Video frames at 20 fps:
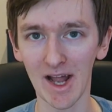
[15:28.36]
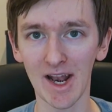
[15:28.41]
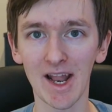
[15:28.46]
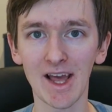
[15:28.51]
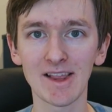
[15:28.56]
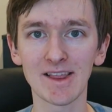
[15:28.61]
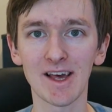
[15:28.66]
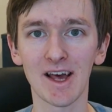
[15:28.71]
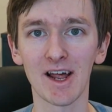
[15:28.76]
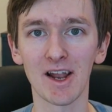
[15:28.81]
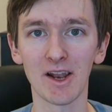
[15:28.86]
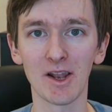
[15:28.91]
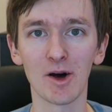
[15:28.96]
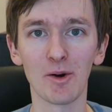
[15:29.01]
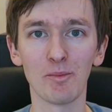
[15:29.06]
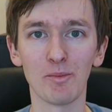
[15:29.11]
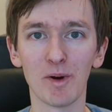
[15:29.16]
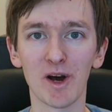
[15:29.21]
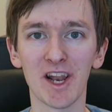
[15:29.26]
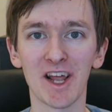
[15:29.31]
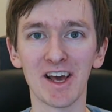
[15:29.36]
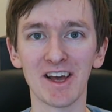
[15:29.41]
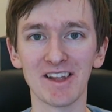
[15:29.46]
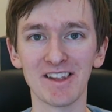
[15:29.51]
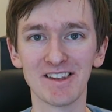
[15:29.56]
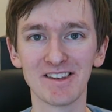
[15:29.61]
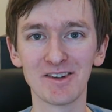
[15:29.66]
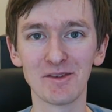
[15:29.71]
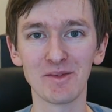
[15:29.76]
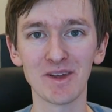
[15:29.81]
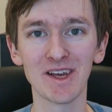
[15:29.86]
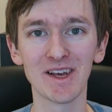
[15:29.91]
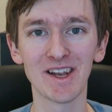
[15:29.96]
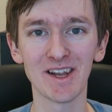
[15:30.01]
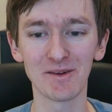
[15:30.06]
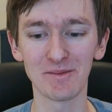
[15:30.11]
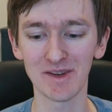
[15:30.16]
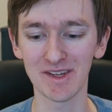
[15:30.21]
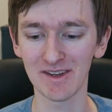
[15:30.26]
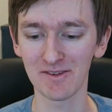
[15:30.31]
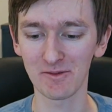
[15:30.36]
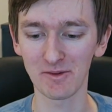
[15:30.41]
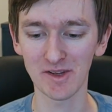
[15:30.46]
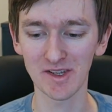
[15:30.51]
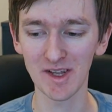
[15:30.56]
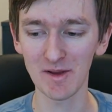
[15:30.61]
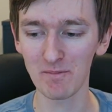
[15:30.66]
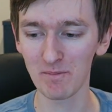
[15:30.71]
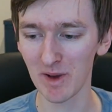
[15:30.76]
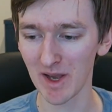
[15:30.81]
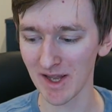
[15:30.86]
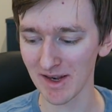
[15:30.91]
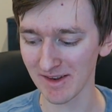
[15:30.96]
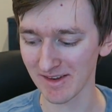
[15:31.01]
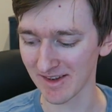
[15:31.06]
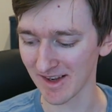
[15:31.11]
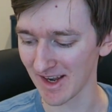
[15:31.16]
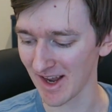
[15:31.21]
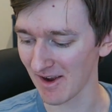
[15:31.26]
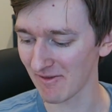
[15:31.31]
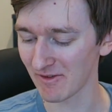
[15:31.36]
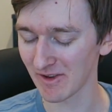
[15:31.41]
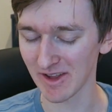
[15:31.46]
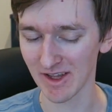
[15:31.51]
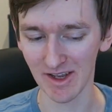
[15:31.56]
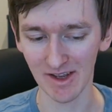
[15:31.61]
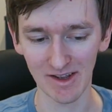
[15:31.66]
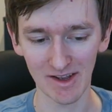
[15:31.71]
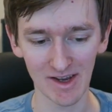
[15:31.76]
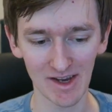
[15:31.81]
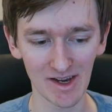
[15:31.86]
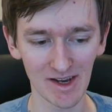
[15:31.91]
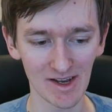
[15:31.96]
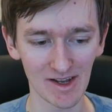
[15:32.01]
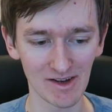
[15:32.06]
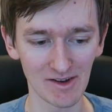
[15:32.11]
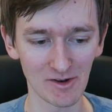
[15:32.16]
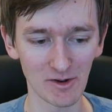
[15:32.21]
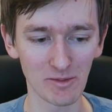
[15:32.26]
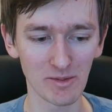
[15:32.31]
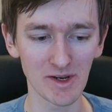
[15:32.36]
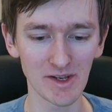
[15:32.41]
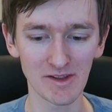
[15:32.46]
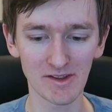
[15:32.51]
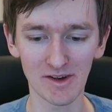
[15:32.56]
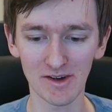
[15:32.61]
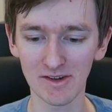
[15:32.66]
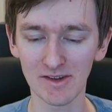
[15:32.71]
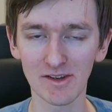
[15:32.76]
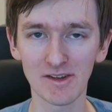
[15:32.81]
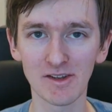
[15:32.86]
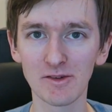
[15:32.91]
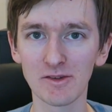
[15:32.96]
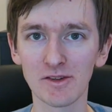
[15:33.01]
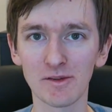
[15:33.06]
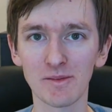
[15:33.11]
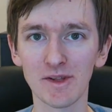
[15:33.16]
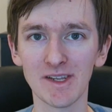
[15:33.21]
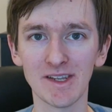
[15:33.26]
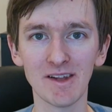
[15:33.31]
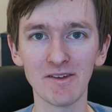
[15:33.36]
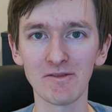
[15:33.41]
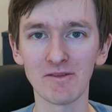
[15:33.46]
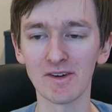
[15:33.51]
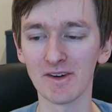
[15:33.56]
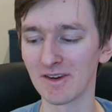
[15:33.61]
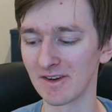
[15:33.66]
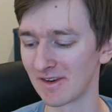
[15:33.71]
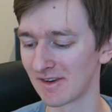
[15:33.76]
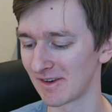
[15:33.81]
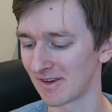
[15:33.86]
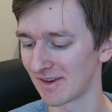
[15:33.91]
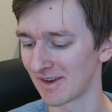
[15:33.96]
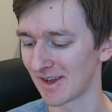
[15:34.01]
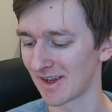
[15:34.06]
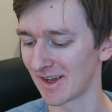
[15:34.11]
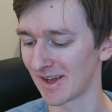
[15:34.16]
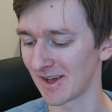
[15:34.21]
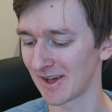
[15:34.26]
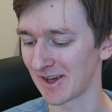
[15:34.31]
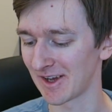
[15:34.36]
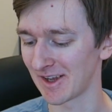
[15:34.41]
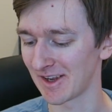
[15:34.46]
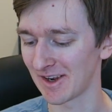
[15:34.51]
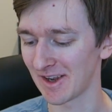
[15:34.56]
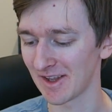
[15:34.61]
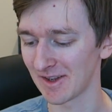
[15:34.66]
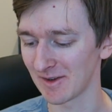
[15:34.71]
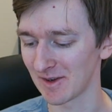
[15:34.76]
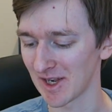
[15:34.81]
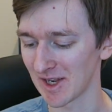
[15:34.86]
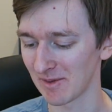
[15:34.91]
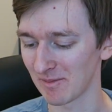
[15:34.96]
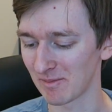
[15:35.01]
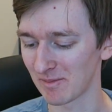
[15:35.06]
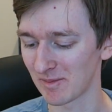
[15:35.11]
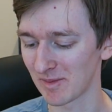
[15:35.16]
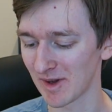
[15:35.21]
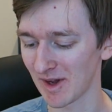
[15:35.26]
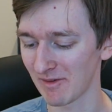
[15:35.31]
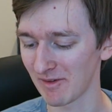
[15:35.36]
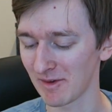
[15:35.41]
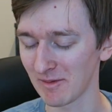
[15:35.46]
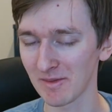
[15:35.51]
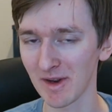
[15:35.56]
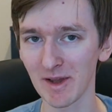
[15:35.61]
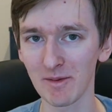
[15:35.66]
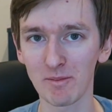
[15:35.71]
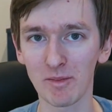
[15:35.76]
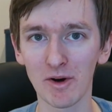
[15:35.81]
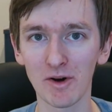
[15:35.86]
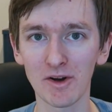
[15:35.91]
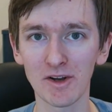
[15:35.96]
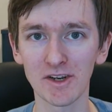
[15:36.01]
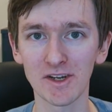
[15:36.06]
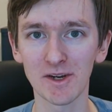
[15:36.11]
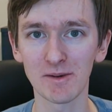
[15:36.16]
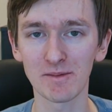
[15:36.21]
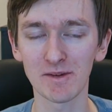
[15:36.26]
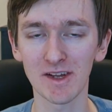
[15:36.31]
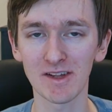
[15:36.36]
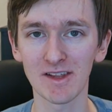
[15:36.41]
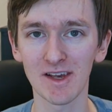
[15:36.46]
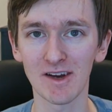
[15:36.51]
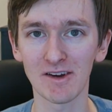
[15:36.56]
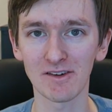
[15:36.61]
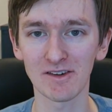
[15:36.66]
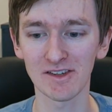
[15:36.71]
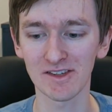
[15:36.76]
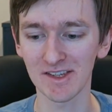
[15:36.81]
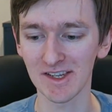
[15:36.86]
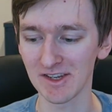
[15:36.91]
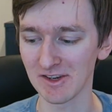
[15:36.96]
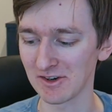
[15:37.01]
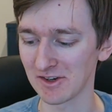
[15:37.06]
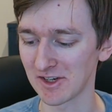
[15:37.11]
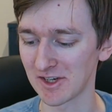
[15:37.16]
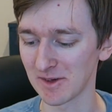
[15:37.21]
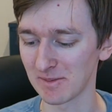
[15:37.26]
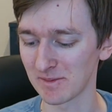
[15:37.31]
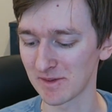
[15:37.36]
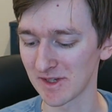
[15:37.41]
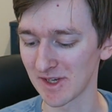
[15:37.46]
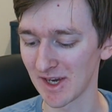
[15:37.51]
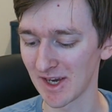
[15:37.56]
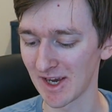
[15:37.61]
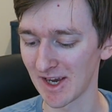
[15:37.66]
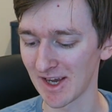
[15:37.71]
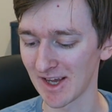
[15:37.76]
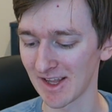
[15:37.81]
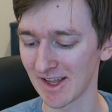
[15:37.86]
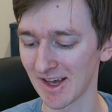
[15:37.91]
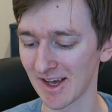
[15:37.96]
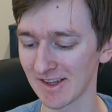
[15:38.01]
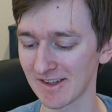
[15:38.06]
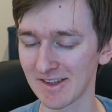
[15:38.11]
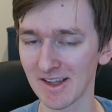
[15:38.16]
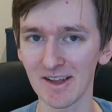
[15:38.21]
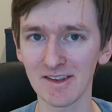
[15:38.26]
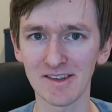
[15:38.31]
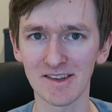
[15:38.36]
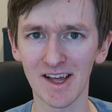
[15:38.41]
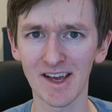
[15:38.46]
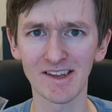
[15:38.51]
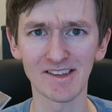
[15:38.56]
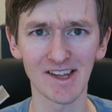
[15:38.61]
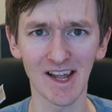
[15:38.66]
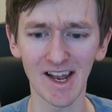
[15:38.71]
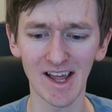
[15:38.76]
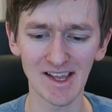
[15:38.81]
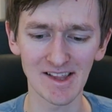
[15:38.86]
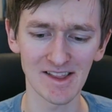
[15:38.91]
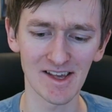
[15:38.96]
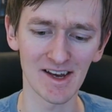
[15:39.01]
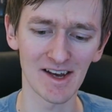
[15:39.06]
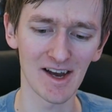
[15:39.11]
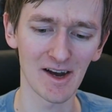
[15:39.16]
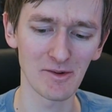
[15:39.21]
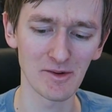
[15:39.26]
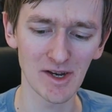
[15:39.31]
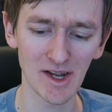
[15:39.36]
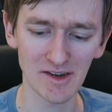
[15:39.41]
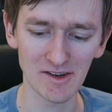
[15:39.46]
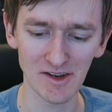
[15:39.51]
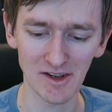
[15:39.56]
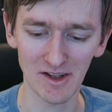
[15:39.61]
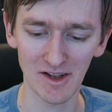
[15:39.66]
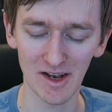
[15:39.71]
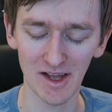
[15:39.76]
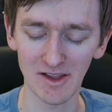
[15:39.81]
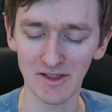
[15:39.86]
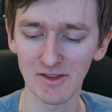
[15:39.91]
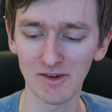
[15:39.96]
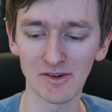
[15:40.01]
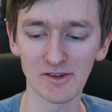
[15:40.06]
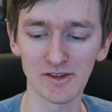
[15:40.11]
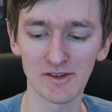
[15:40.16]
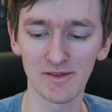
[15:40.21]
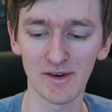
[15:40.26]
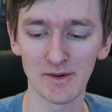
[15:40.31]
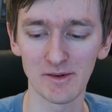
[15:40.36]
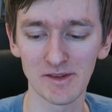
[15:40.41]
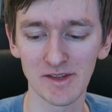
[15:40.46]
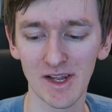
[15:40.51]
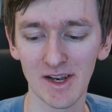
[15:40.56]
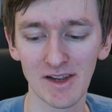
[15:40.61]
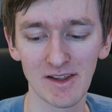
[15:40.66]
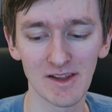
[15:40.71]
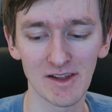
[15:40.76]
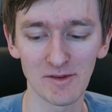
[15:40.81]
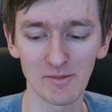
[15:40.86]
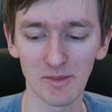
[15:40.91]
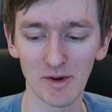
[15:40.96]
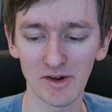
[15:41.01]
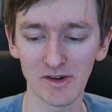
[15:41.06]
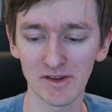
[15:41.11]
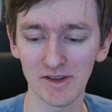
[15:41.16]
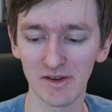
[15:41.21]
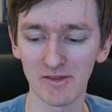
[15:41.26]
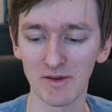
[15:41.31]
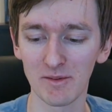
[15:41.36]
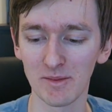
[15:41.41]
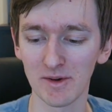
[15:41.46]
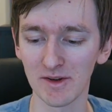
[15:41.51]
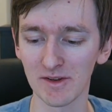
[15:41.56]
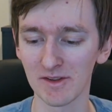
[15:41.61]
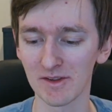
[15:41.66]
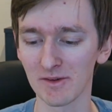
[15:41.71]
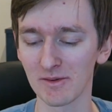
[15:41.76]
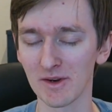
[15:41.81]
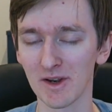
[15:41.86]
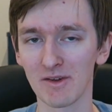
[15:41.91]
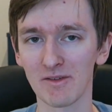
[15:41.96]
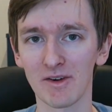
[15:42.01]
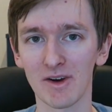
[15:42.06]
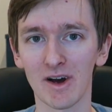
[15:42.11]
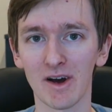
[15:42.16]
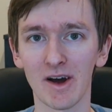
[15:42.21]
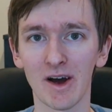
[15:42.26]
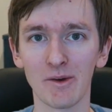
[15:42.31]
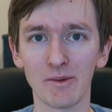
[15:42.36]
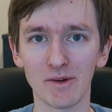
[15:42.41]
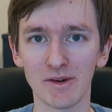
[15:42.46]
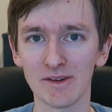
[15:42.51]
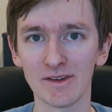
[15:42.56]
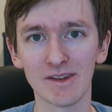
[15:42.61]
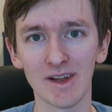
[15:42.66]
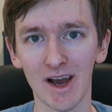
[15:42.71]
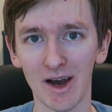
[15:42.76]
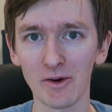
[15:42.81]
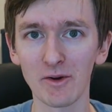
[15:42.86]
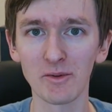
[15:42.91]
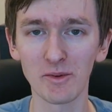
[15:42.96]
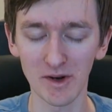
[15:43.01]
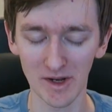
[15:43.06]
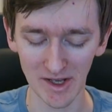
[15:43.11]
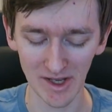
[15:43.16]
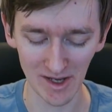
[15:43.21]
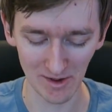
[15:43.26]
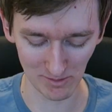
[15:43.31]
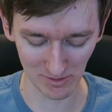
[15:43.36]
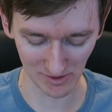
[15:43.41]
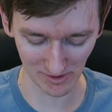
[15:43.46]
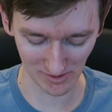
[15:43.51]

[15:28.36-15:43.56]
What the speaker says: I like that a lot better. Something a little bit different. We see pins in everything. Nobody thought to do something different. And having like poker chips like that or casino chips, that's nice. I like that. I would actually collect those if I was getting this box every month or whatever. I would want to keep